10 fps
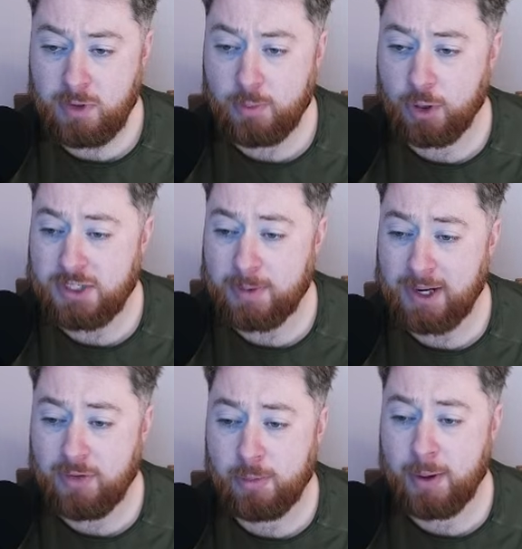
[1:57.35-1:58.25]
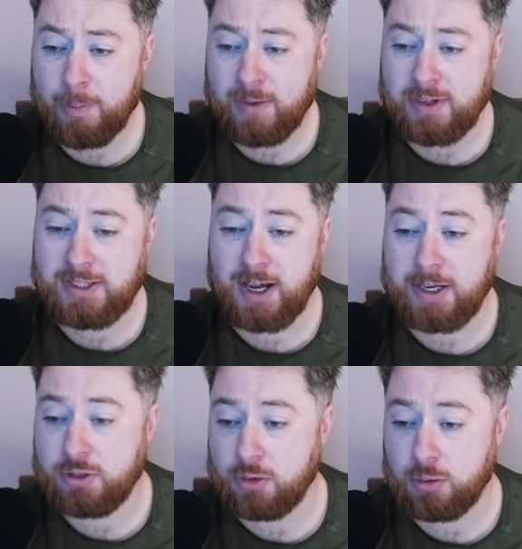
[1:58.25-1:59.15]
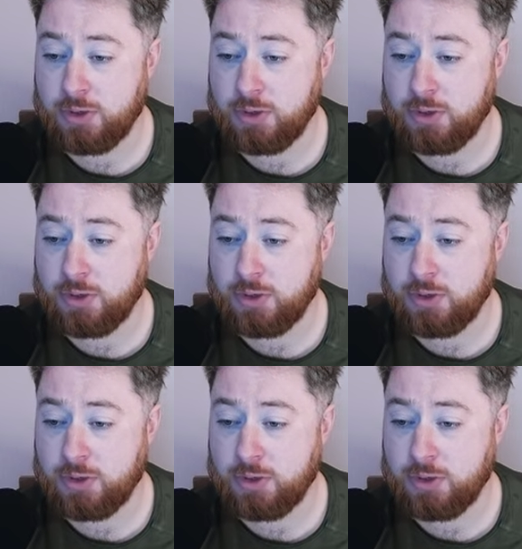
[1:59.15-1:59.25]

But typically, there'll be a bit of a title.